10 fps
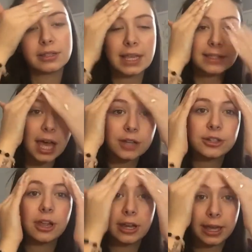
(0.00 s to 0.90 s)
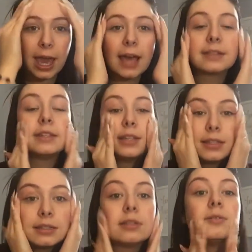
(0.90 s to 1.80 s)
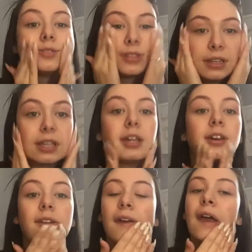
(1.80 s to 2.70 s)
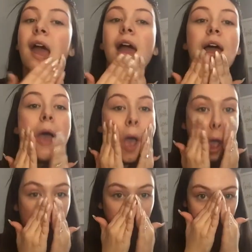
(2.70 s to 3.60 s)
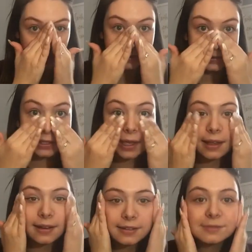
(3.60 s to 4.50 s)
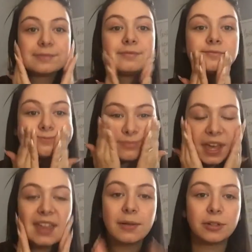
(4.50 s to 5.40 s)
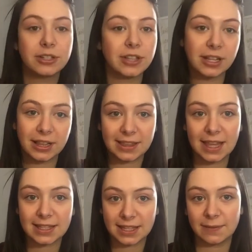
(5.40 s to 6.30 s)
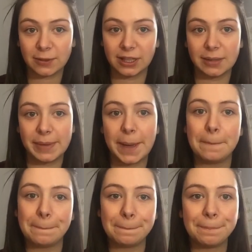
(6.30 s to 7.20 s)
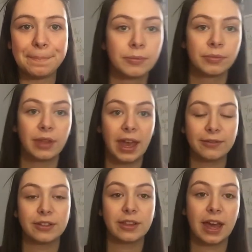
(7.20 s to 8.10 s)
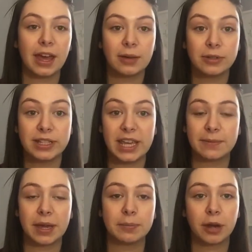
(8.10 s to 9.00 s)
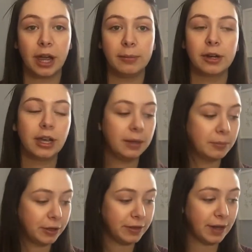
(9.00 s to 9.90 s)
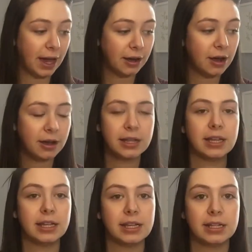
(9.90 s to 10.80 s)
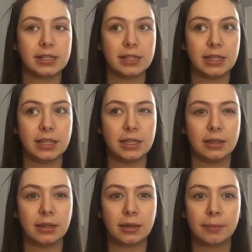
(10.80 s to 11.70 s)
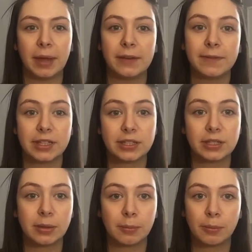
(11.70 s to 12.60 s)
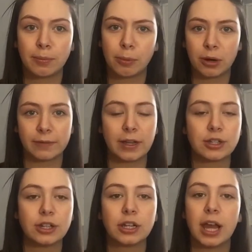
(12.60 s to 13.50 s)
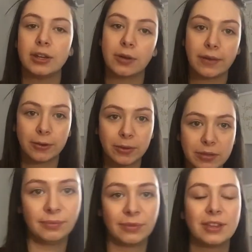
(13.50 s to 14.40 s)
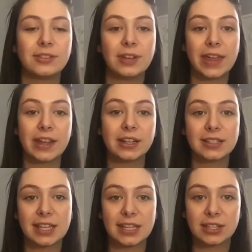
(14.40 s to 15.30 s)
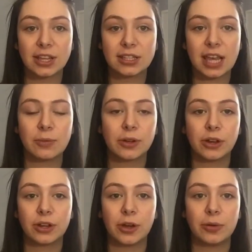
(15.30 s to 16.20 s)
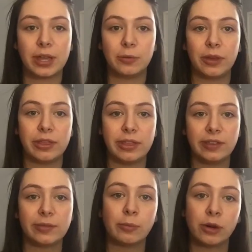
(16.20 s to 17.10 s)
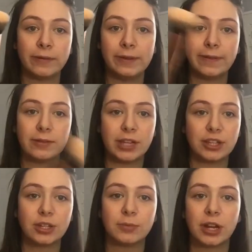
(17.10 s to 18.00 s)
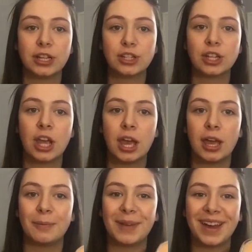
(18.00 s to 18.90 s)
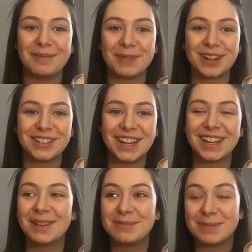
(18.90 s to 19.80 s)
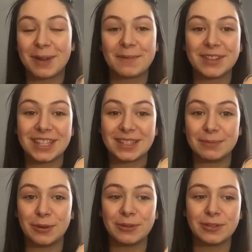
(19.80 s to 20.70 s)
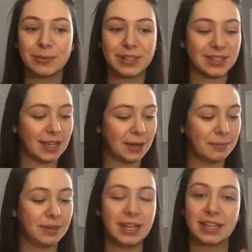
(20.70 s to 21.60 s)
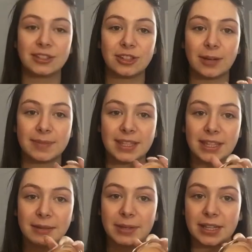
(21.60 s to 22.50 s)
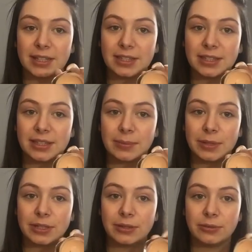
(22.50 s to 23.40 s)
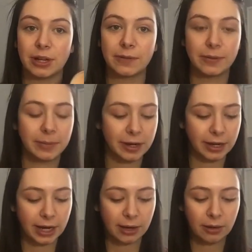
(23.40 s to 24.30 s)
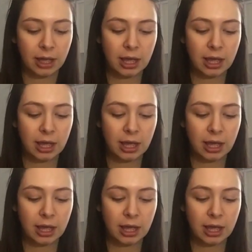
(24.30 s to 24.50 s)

This has hyaluronic acid, so it's really good for the skin. And then we're just going to let that sit for a little bit. After that, I would take my primer and put that on. It is the Benefits Professional. I don't have it with. So now that our skin's all set, we're going to go in with this Morphe foundation brush, my Marc Jacobs Marvellous Mousse with some NYX drops in there because it's a bit too dark for me right now.